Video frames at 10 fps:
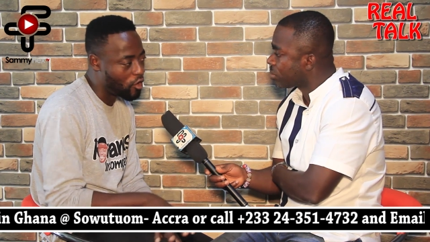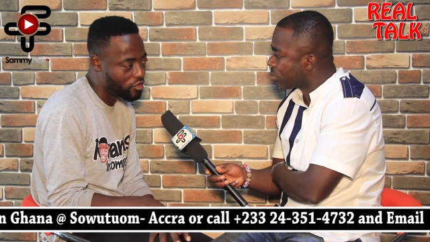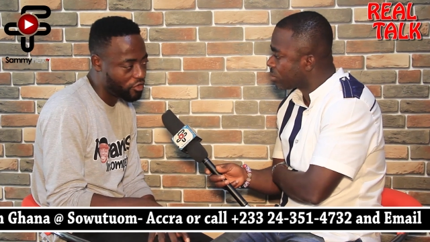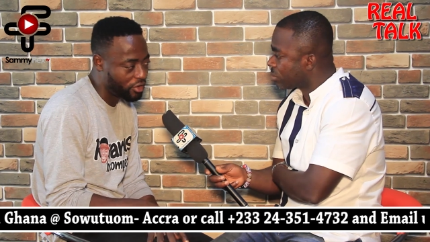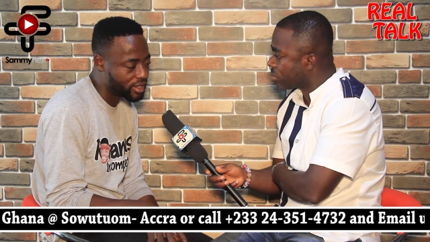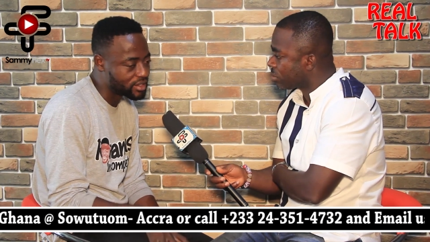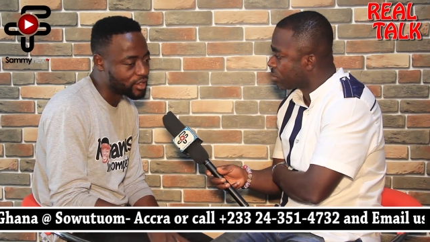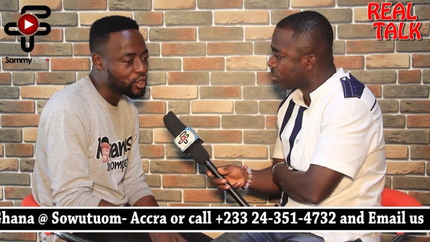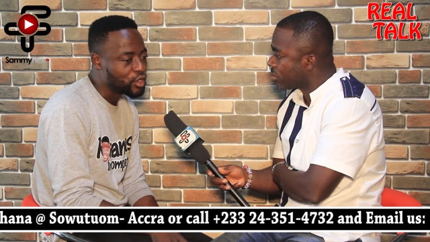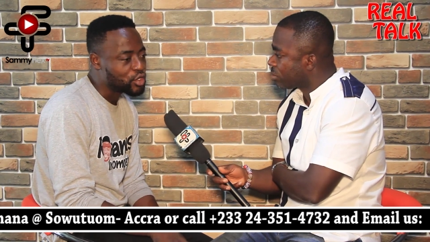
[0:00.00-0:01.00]
Speaker 1: call for it.
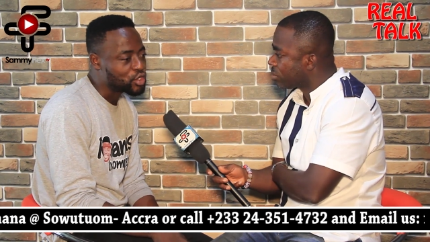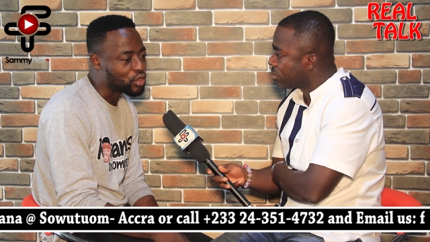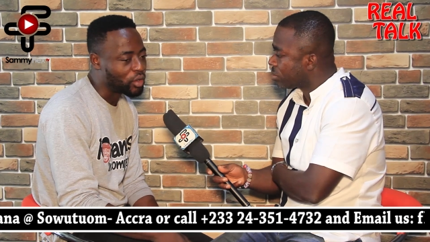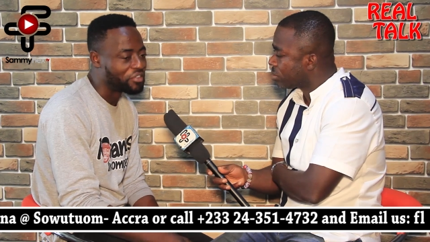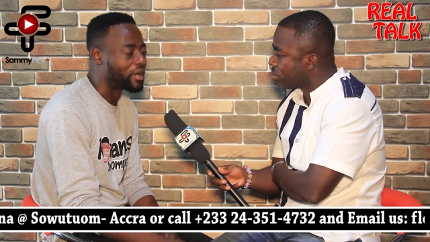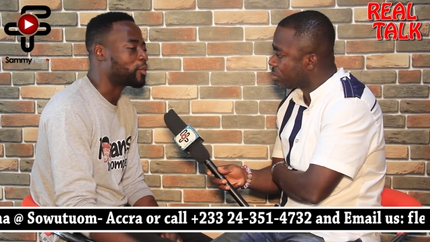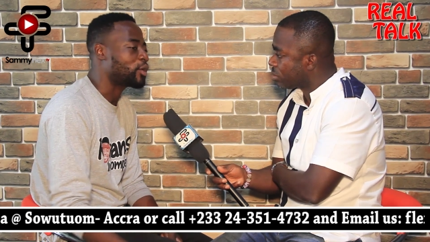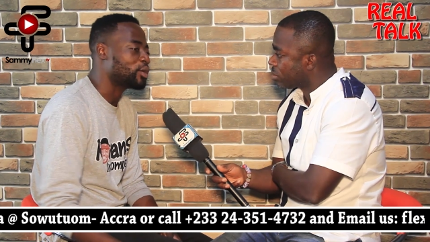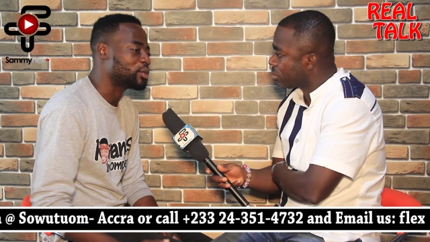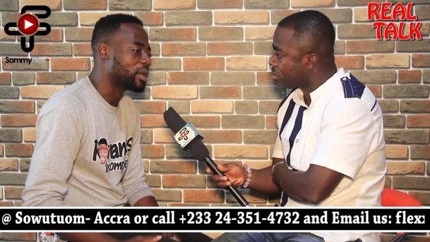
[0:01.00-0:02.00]
So if I'm
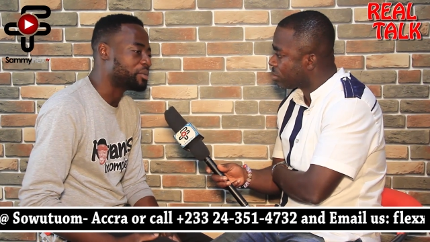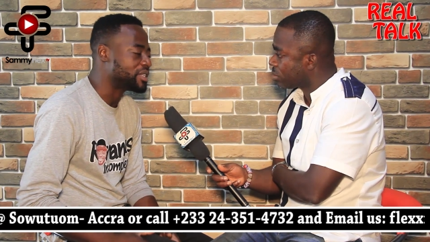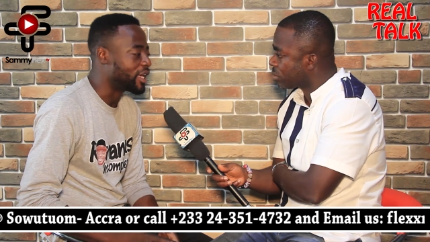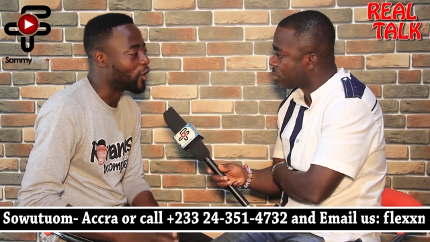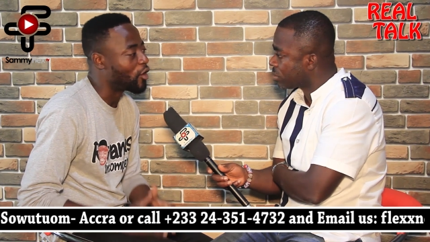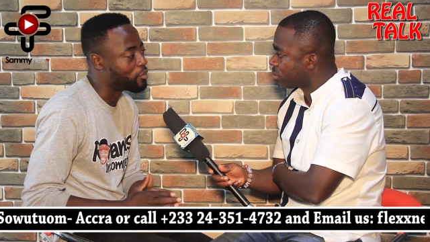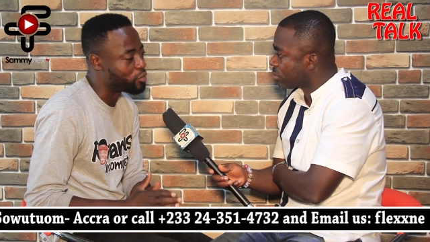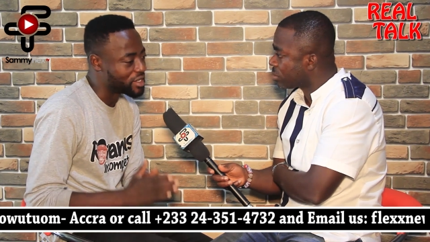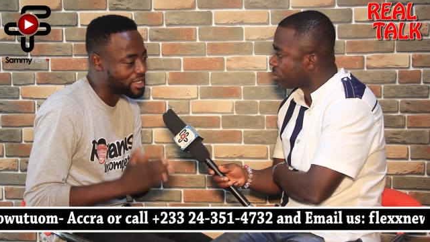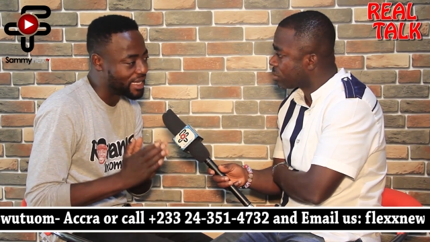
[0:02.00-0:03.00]
called to MC a
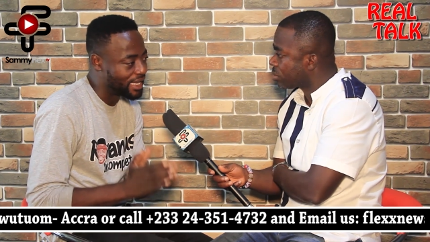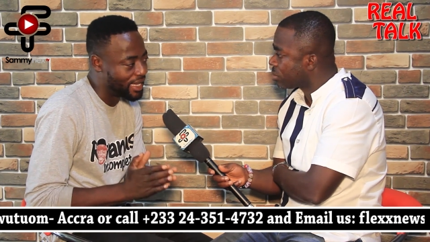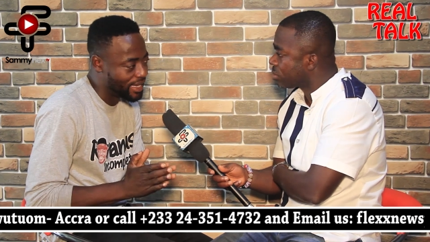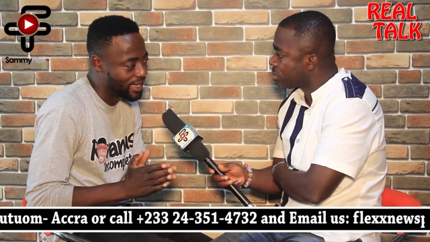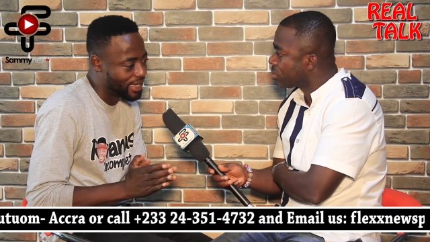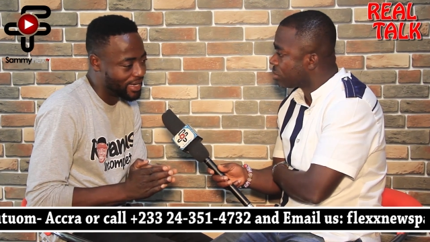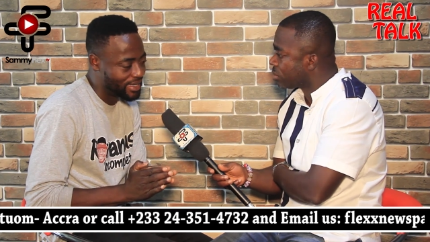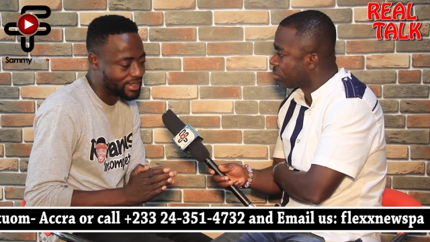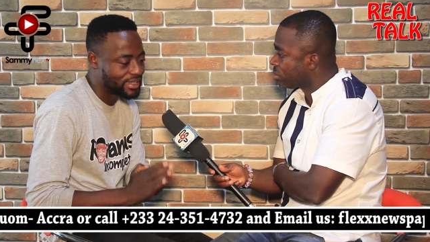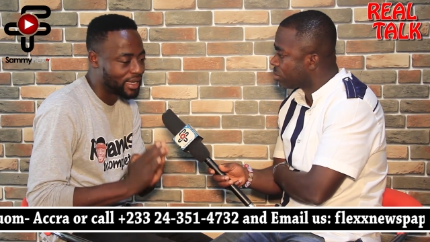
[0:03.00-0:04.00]
corporate gig and
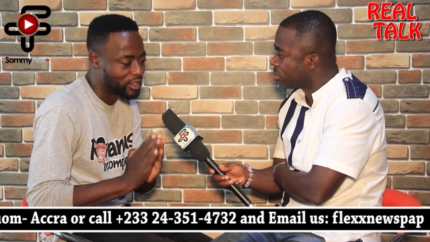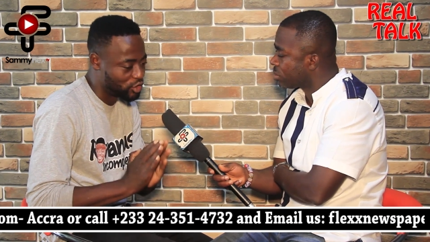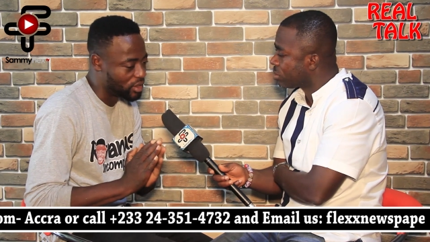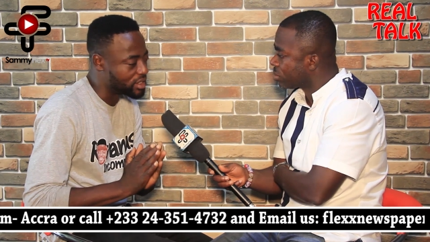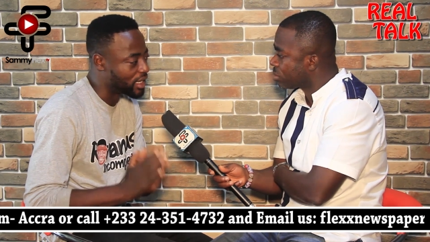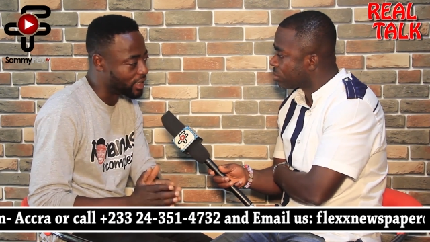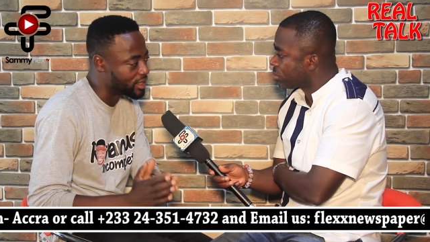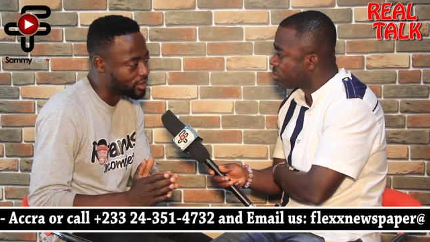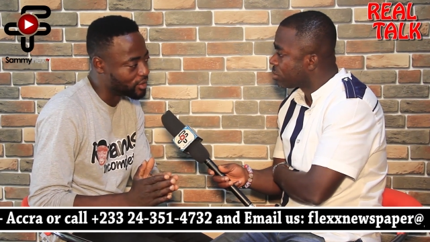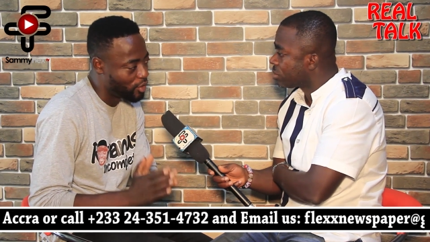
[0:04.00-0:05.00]
it's a straight
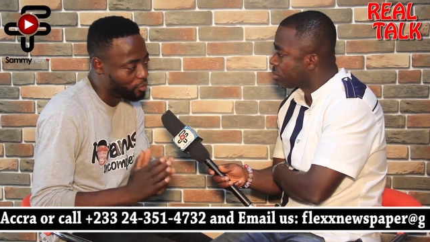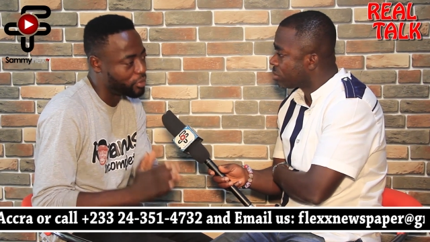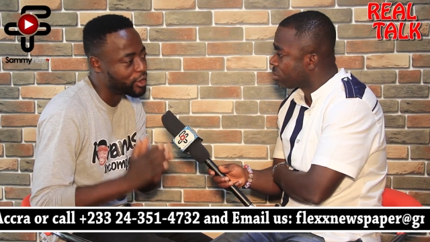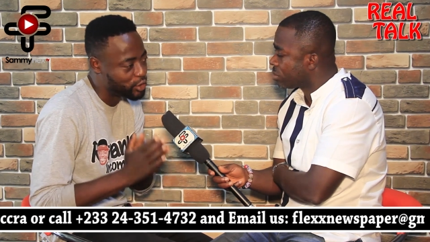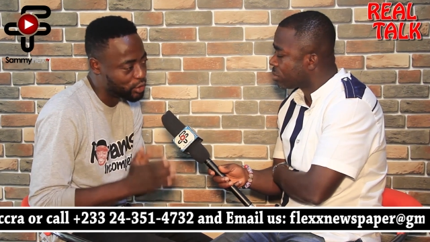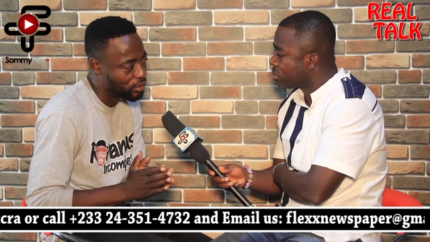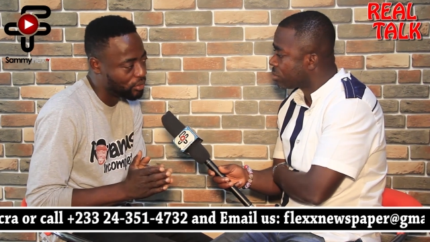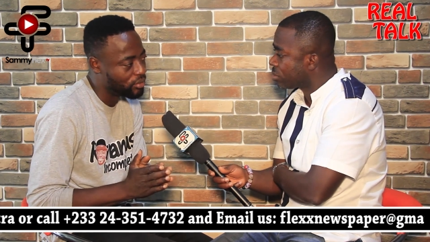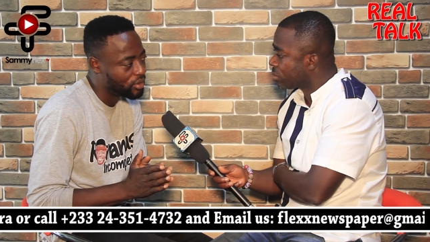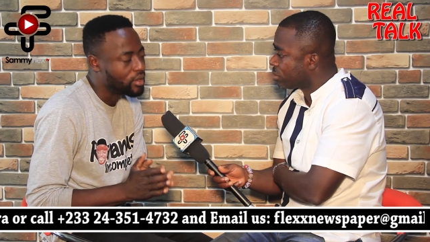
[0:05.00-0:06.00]
jacket corporate show,